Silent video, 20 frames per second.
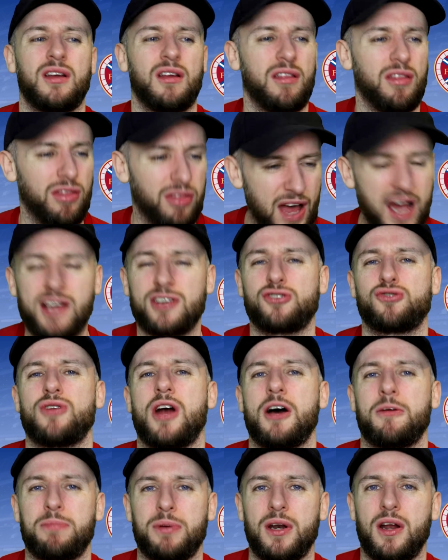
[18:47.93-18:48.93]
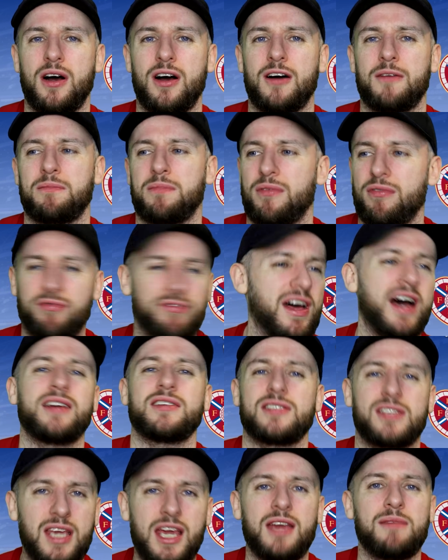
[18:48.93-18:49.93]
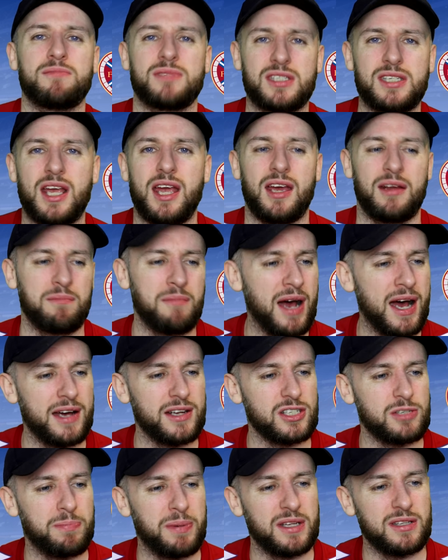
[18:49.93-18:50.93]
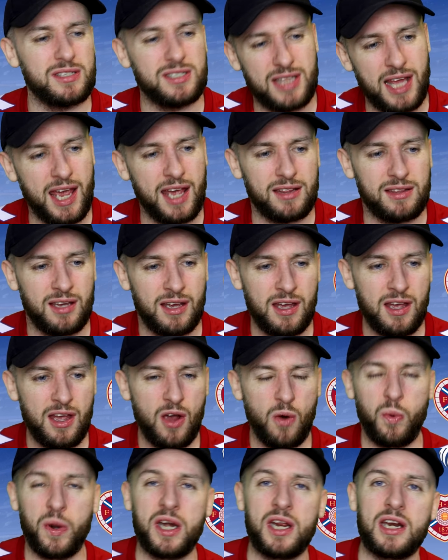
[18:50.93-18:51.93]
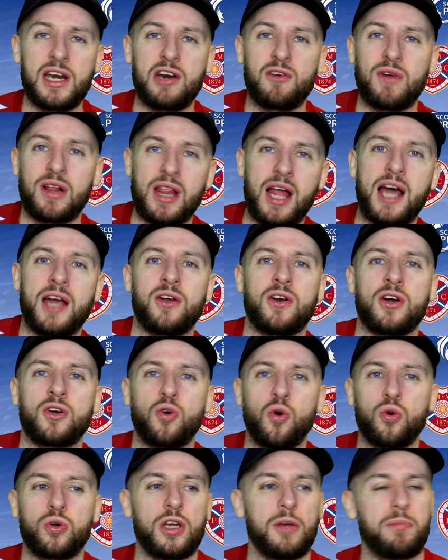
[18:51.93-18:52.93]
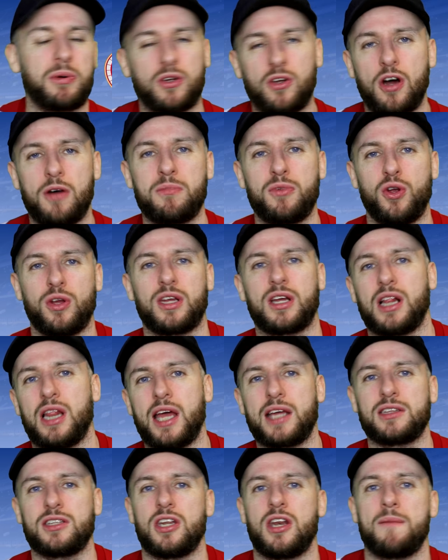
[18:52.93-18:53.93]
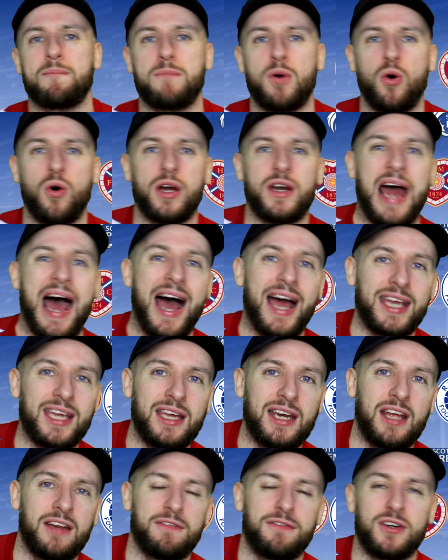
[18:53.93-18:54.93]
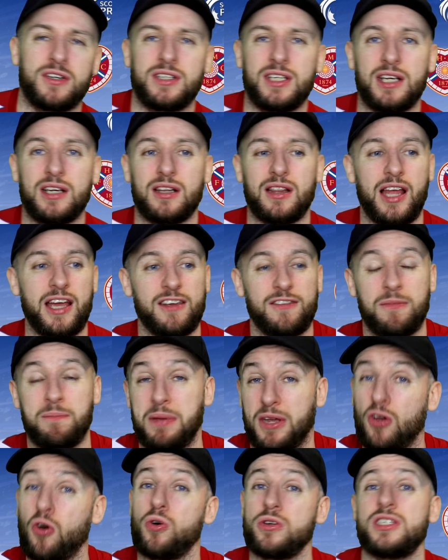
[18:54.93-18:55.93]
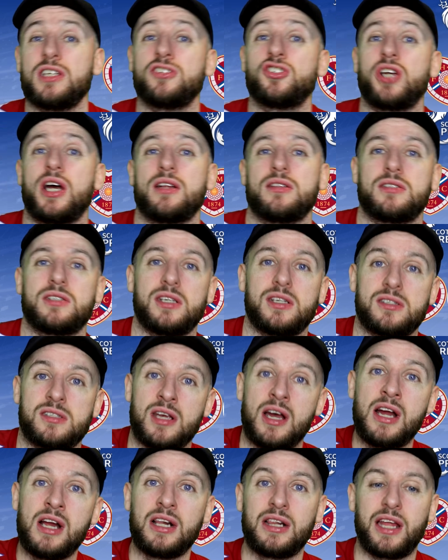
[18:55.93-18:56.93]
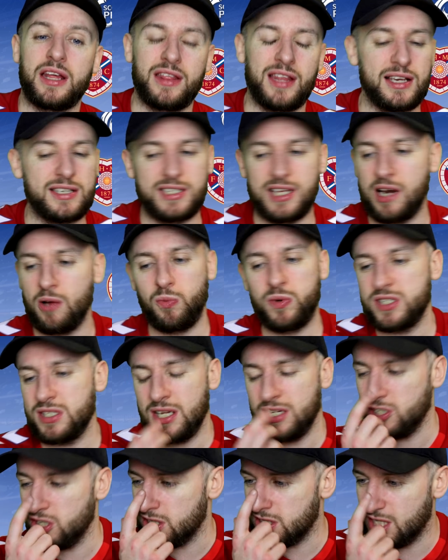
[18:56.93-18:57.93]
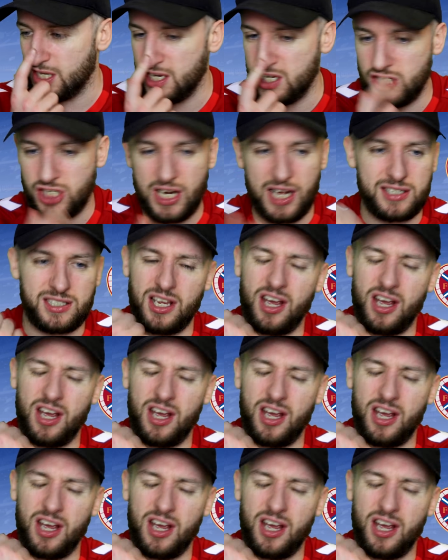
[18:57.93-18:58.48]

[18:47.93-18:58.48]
That's wrapping up. That's game, set and match. But instead, we need to rely on a goalkeeper coming out and collecting the ball and hanging in for dear life because of chances like this. And it wasn't just this chance.